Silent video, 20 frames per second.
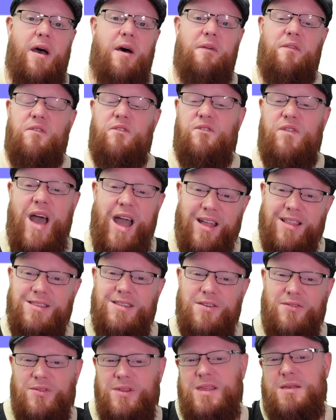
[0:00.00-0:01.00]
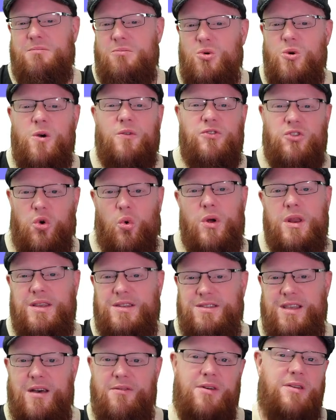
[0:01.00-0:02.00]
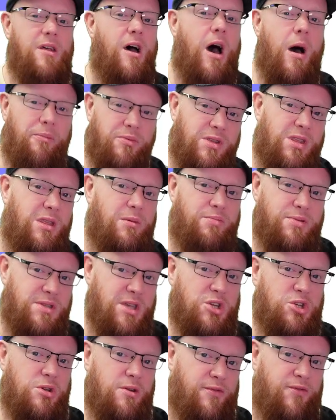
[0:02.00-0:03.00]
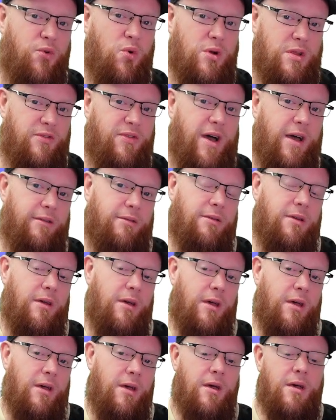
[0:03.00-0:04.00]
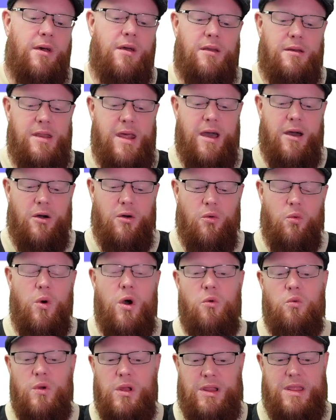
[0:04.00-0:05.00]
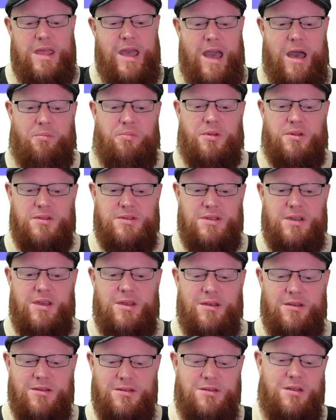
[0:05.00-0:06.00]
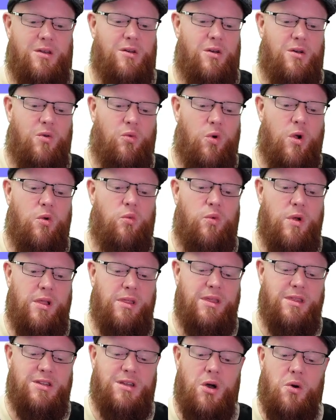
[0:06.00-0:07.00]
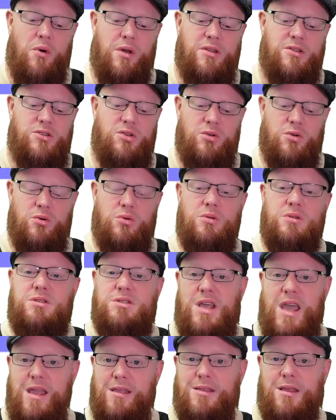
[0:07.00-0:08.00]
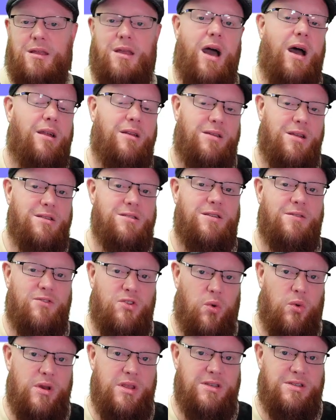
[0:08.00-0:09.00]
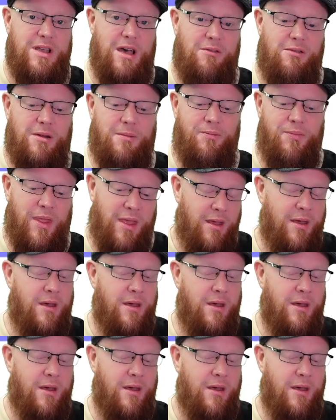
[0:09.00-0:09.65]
effectively move 27 up to the position of 45. Now, what really happens is we're really going to take the contents of 27,